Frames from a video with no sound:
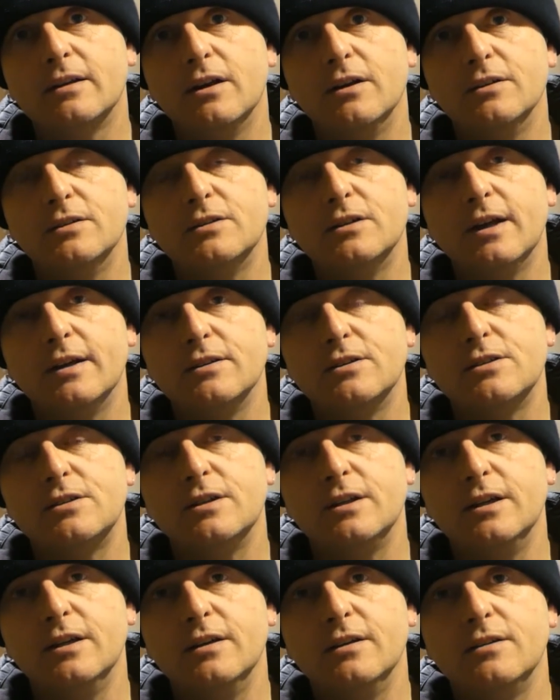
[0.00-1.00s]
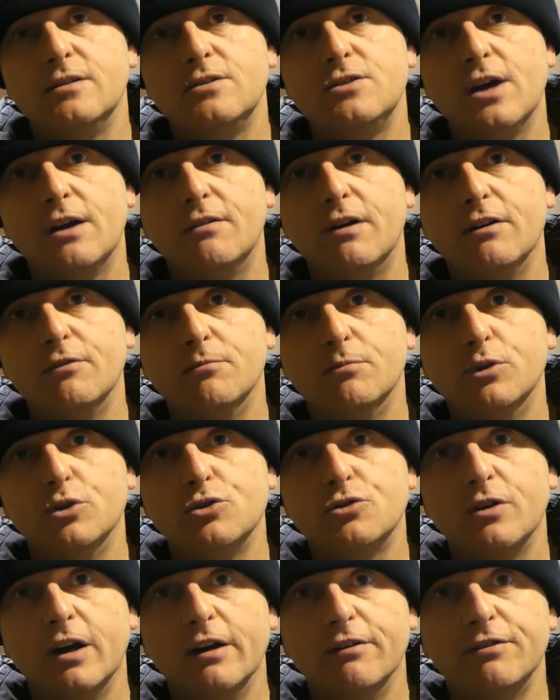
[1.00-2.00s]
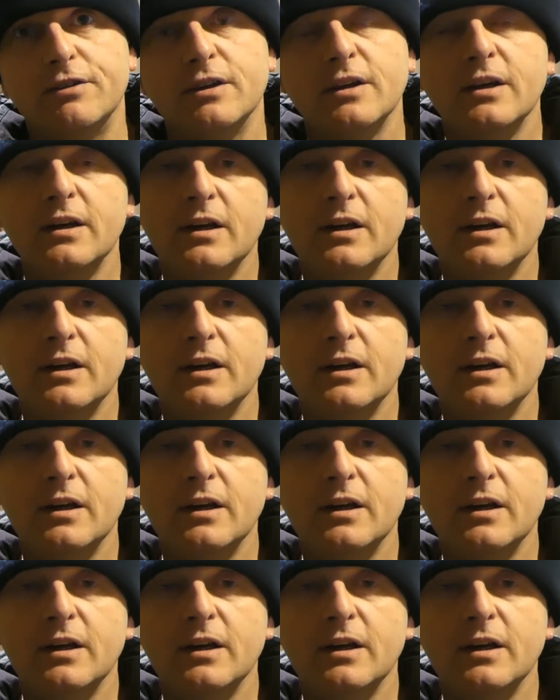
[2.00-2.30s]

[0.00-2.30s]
going down to see Jack Raven Bushcraft.